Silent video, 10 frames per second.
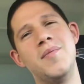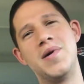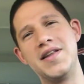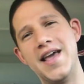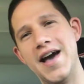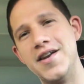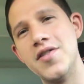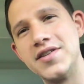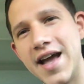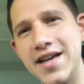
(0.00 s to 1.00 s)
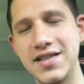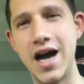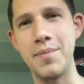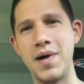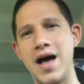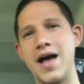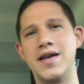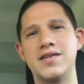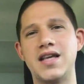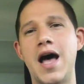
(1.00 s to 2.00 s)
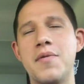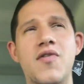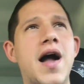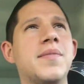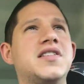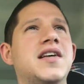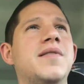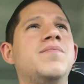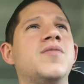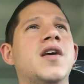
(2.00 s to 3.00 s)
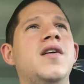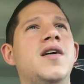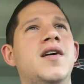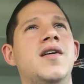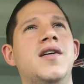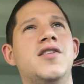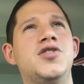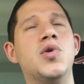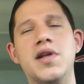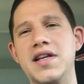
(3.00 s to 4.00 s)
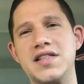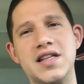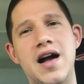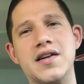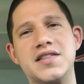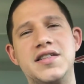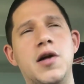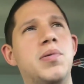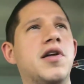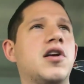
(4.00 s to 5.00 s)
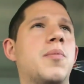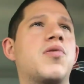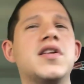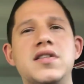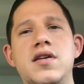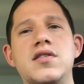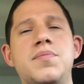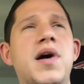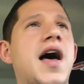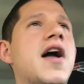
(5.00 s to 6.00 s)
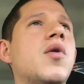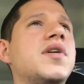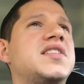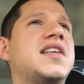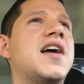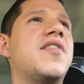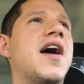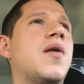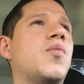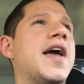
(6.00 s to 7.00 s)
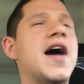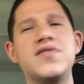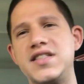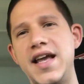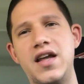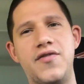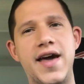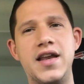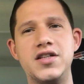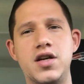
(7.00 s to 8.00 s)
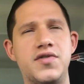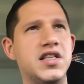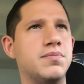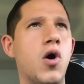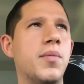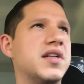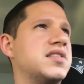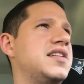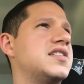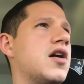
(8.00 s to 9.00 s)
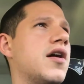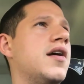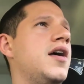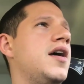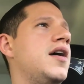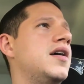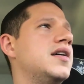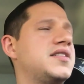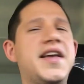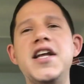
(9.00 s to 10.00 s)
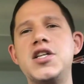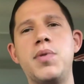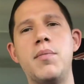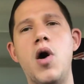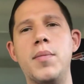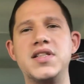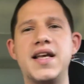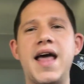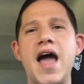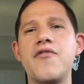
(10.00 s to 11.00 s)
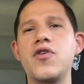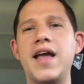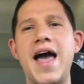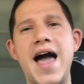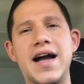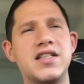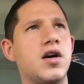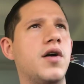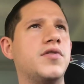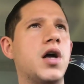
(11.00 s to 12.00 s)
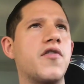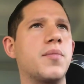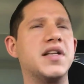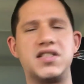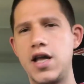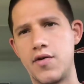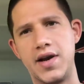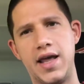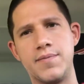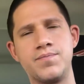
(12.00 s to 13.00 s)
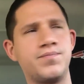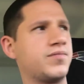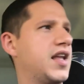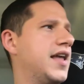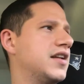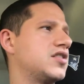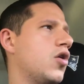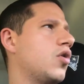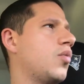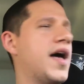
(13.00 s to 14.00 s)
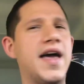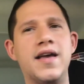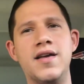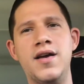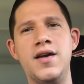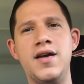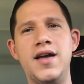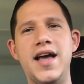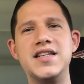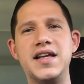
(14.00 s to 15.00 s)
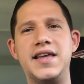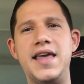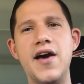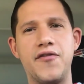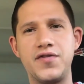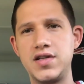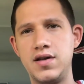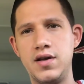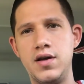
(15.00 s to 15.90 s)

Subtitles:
But yeah, another day has gone by. Tommy Robinson, Julian Assange, still political prisoners. But I always say that we have to take advantage of these moments. These are teachable moments, and every act of government tyranny in its own way is a gift